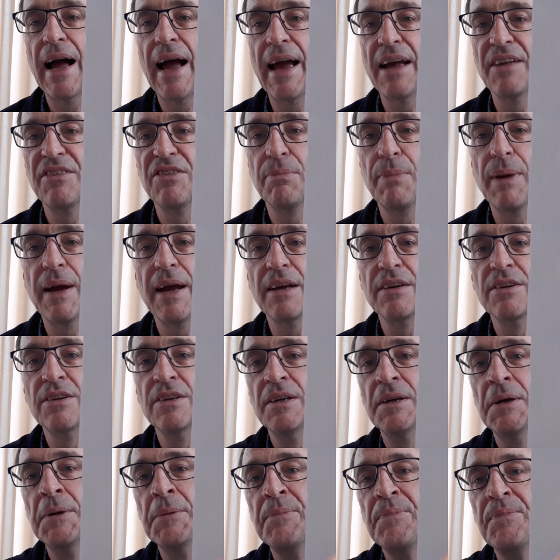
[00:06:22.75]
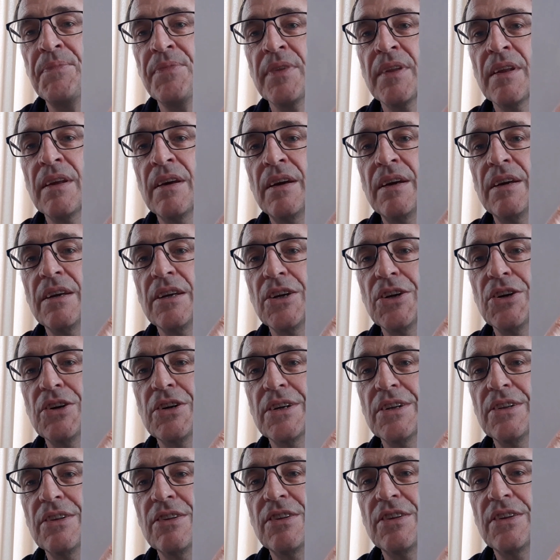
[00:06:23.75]
aspect, you
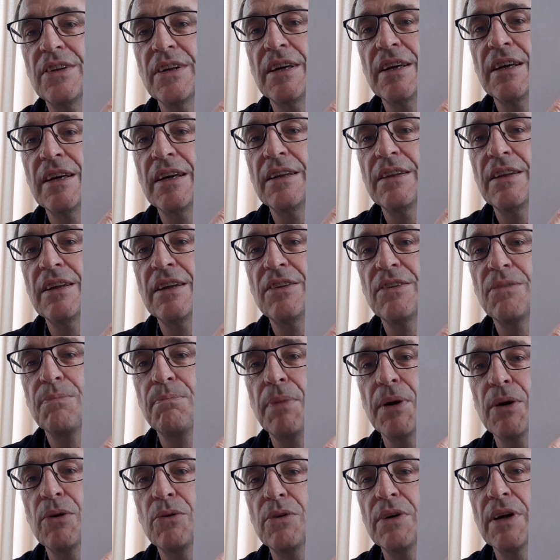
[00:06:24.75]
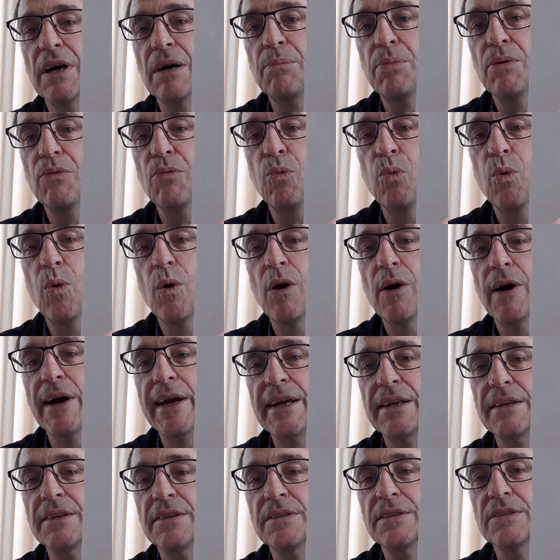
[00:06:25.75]
can see this build up of
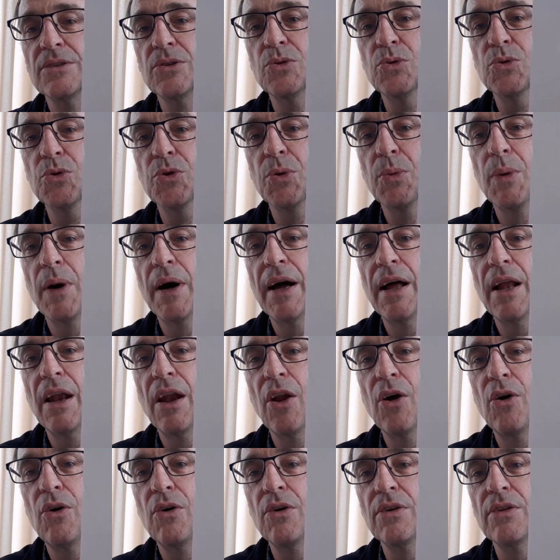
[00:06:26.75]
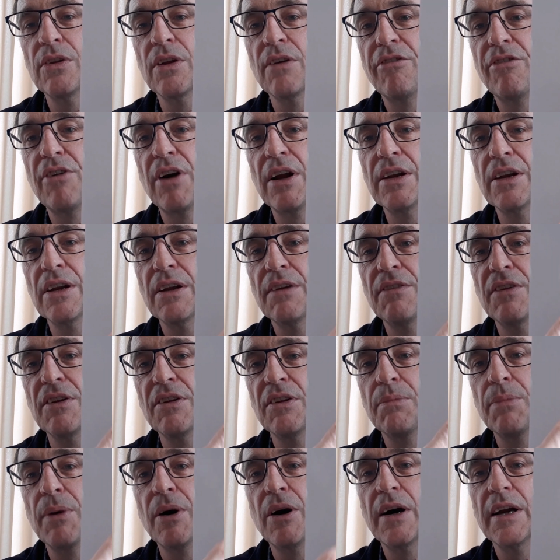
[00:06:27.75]
white all the way along the front of the
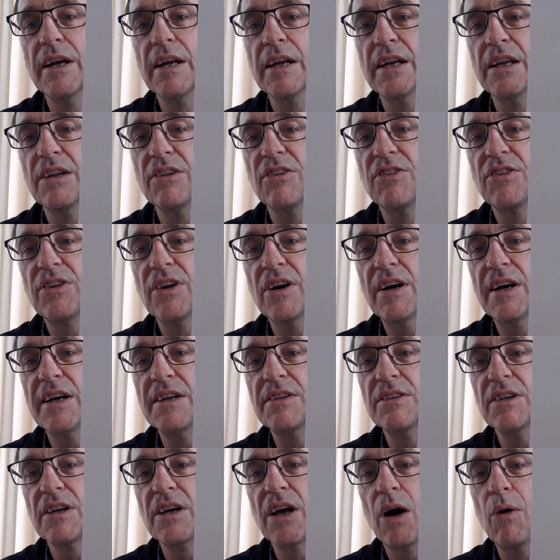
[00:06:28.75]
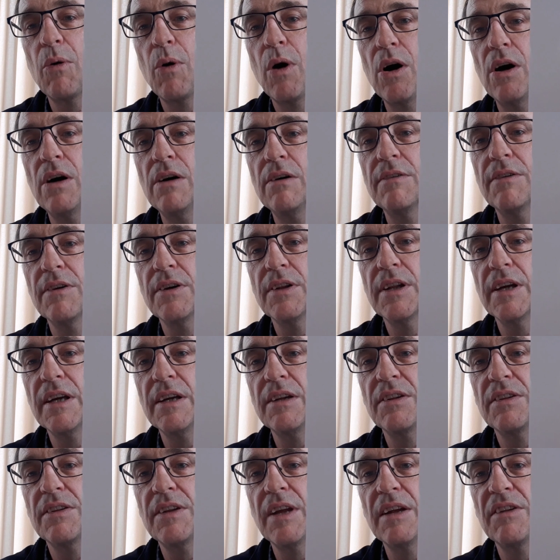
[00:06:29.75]
spine, and it's starting to go over
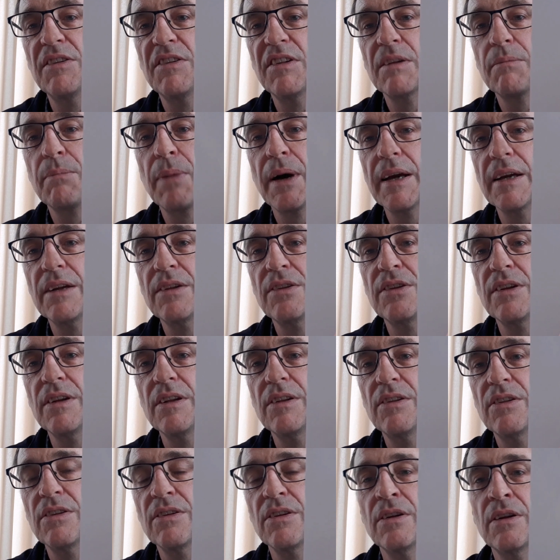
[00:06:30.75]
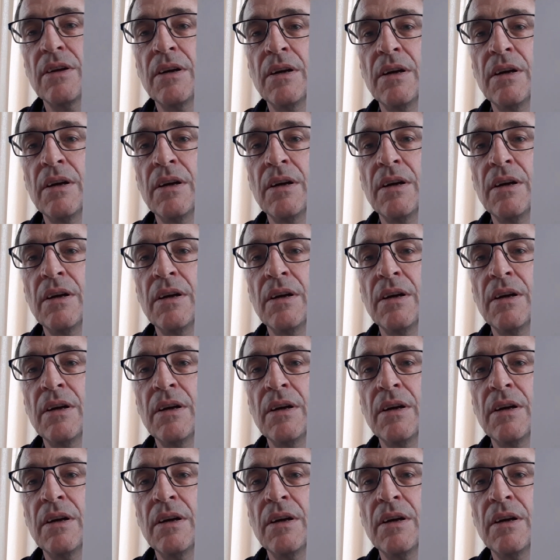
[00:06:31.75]
these disc spaces.